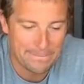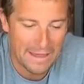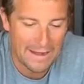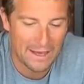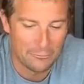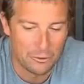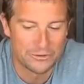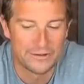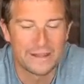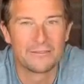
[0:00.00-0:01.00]
And I
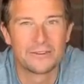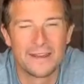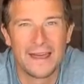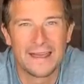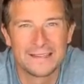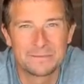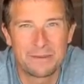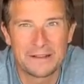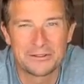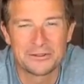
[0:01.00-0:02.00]
wanted to give today a
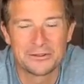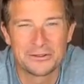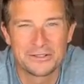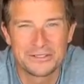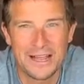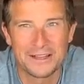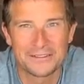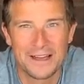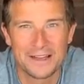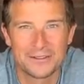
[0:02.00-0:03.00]
special shout
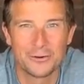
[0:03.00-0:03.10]
out to